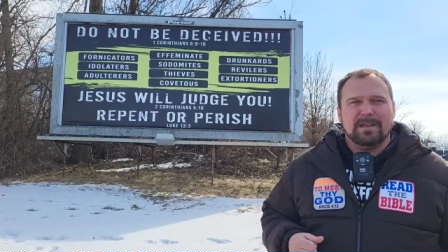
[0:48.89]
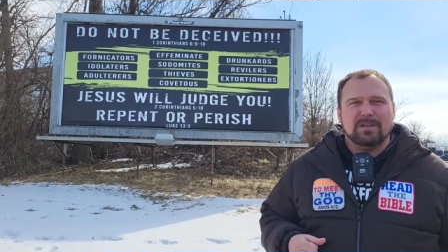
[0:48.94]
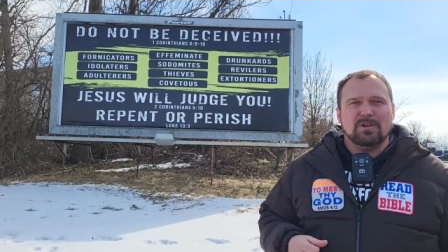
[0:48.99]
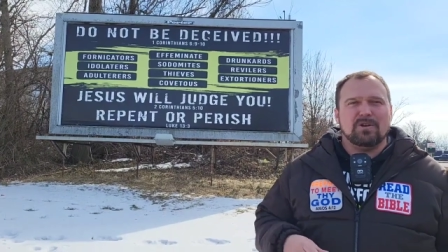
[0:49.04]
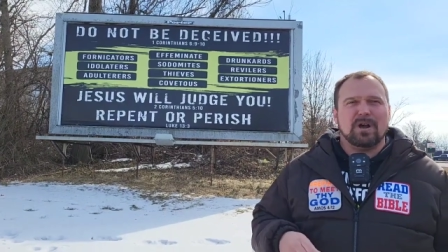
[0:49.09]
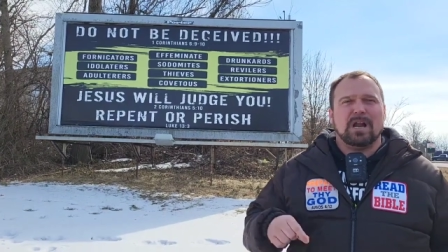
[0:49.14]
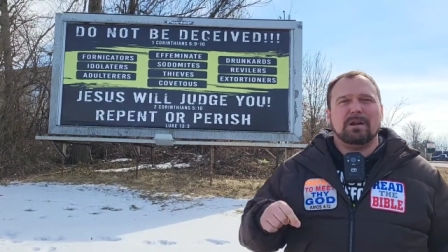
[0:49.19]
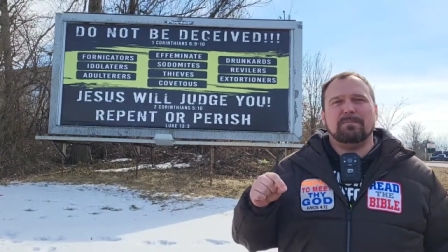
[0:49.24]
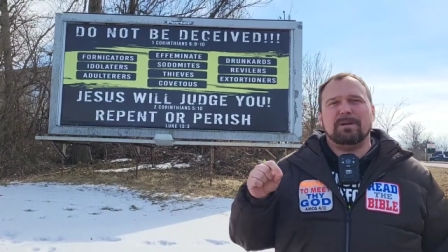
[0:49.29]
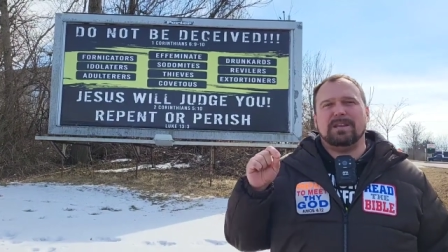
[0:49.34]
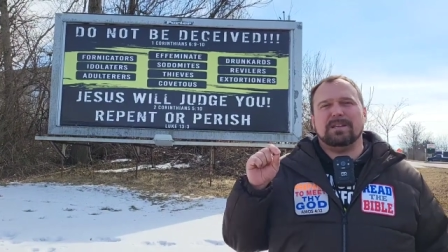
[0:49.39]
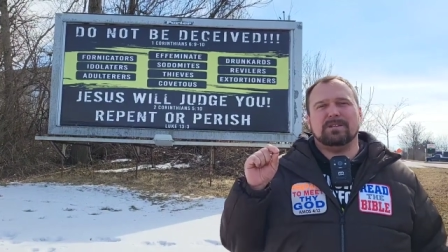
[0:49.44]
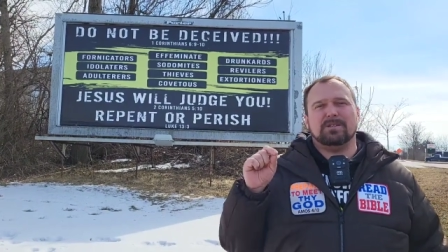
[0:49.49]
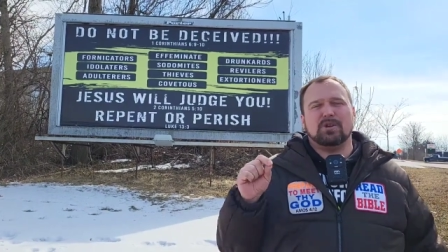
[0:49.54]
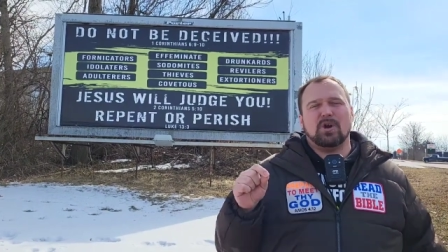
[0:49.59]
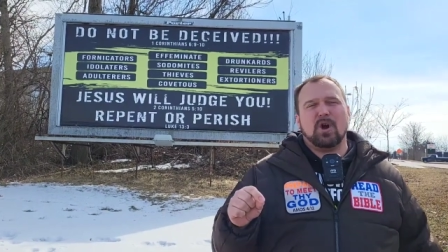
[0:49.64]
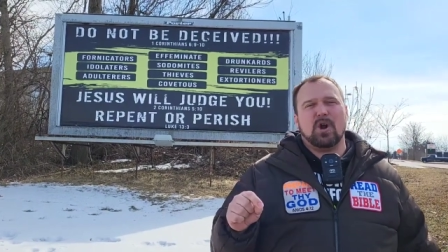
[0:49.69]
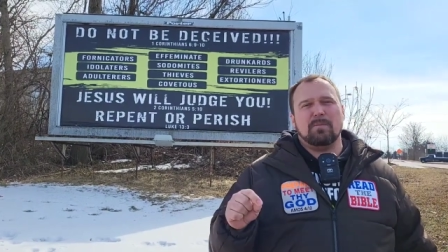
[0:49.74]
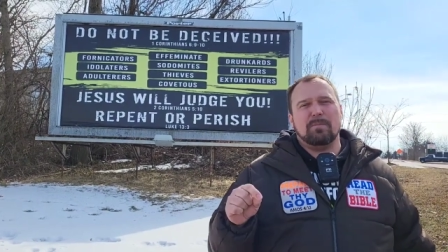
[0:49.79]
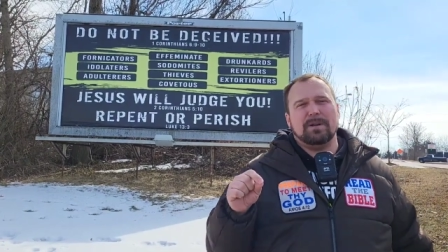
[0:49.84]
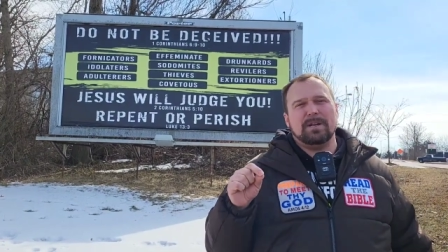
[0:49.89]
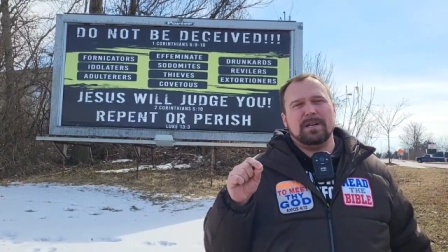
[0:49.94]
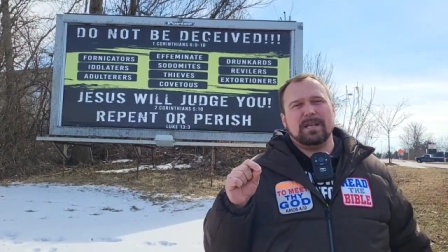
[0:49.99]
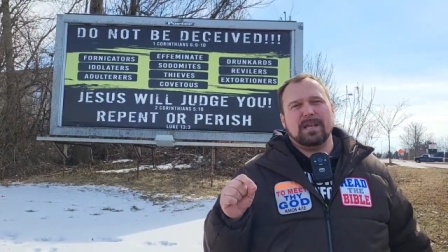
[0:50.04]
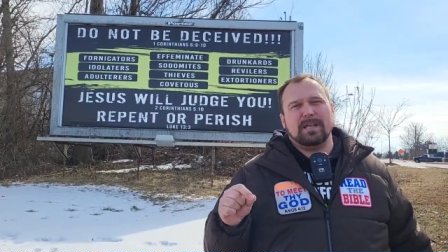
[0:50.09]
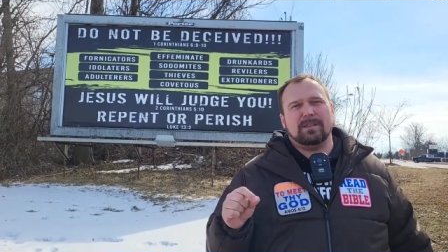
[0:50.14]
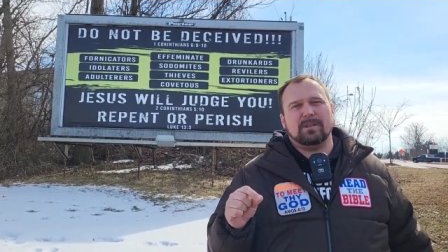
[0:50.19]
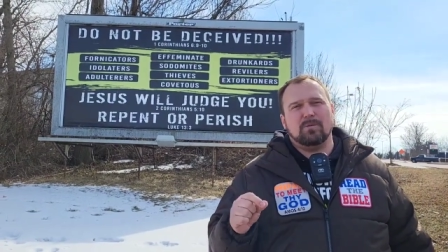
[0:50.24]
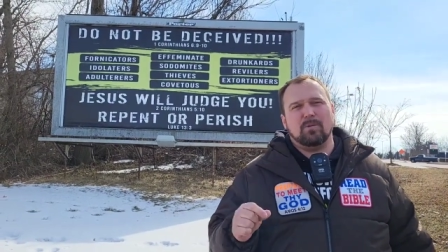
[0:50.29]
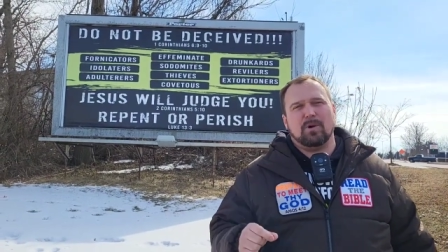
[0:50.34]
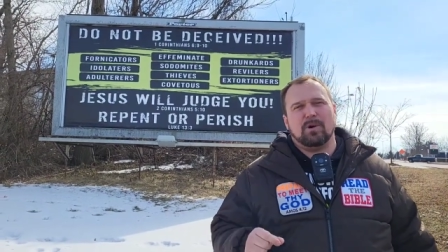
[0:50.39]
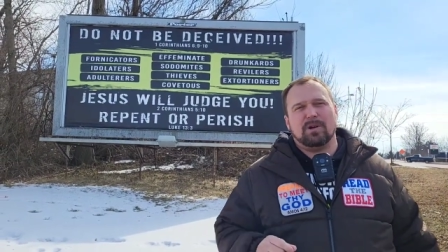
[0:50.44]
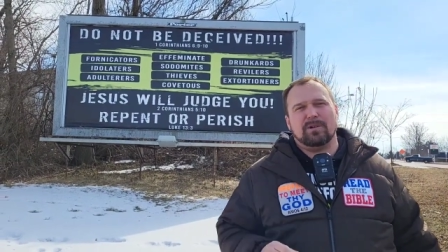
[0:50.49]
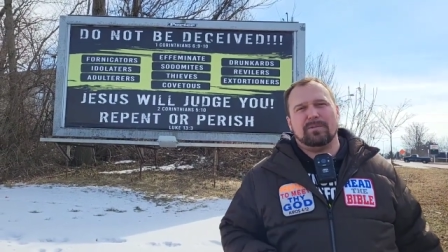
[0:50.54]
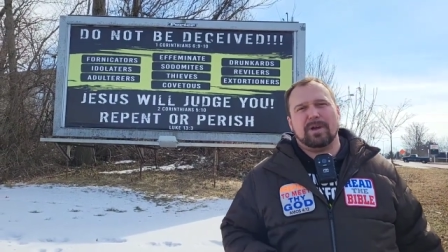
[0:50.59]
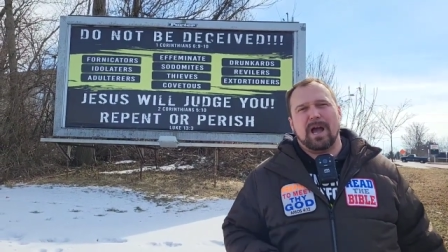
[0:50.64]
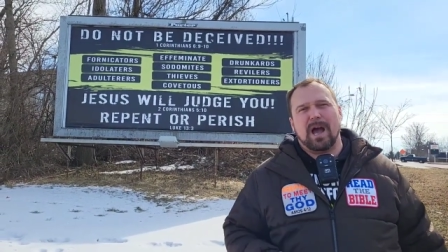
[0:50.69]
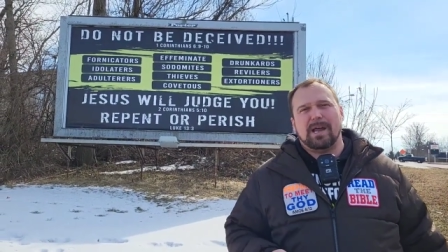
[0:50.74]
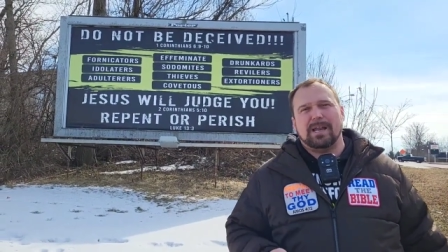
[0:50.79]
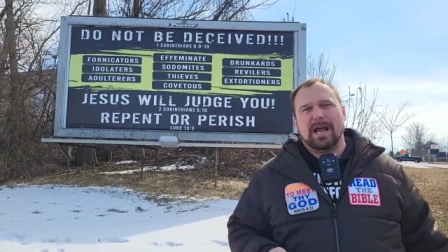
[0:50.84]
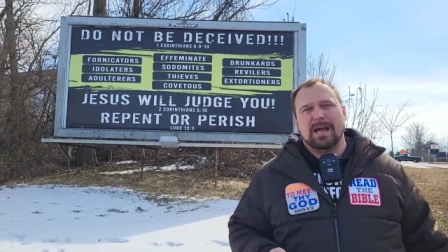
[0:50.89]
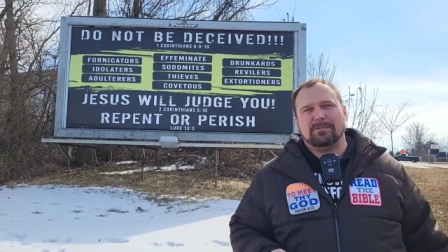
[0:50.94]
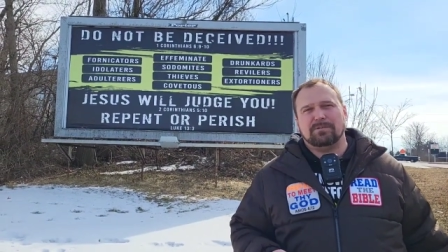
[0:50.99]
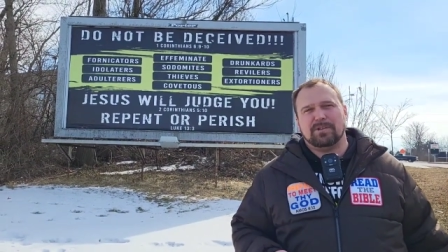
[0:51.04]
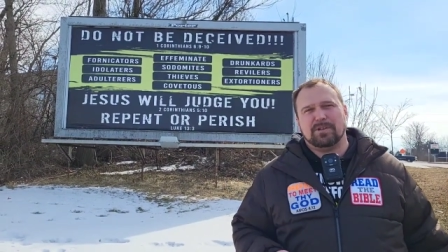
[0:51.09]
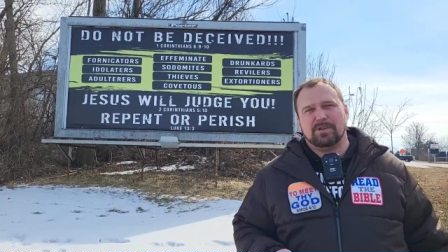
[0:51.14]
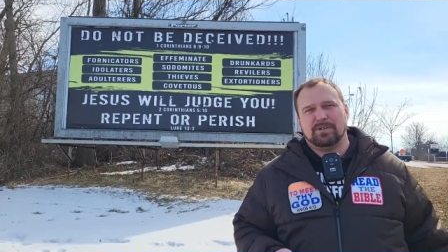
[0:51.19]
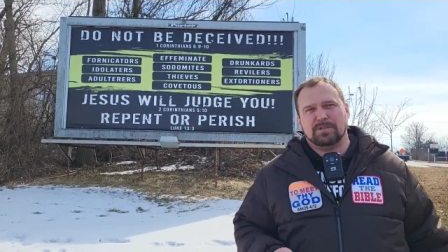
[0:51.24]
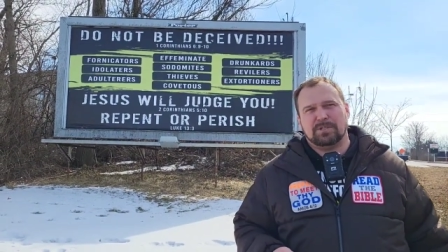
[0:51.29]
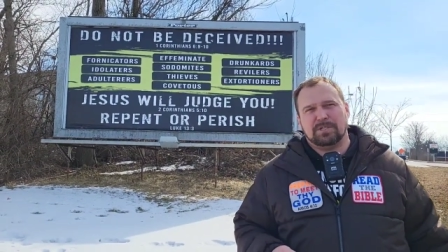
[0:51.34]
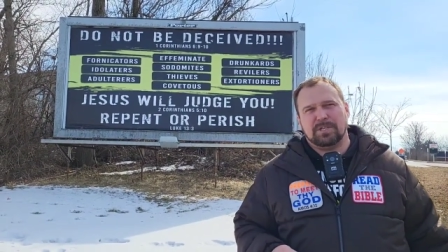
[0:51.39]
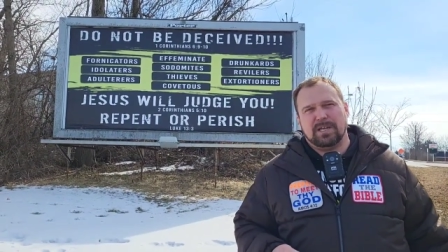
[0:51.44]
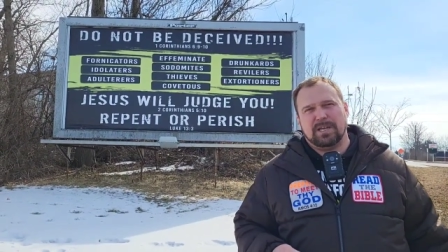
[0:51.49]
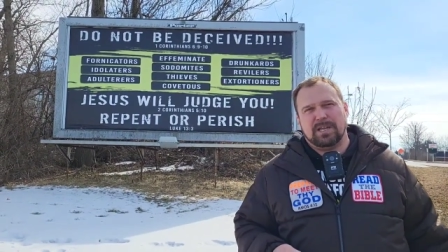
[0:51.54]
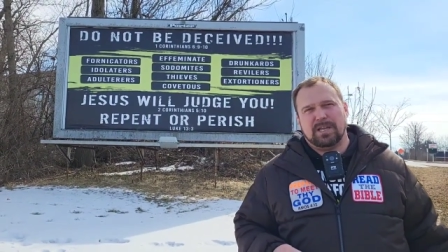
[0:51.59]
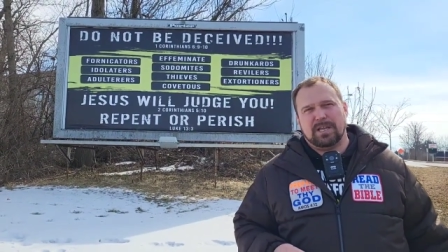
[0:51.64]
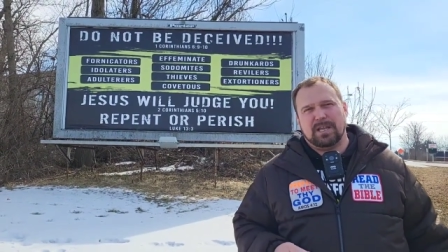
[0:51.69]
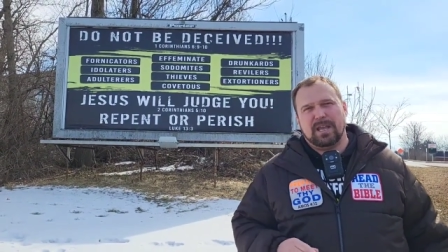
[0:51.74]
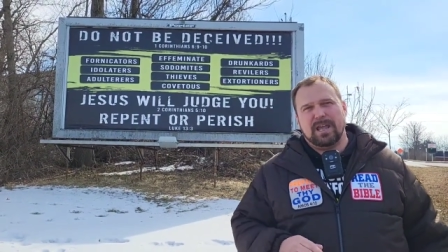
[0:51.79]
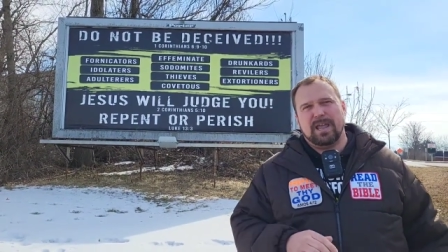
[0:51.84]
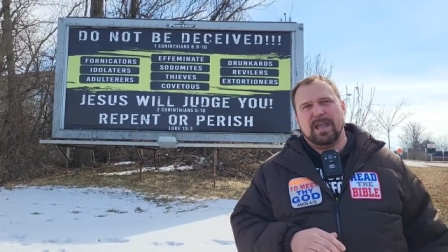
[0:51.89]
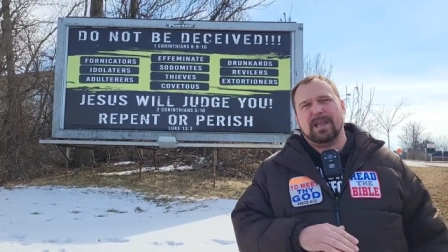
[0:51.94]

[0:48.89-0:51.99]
You got to be determined to get the Word of God out to your city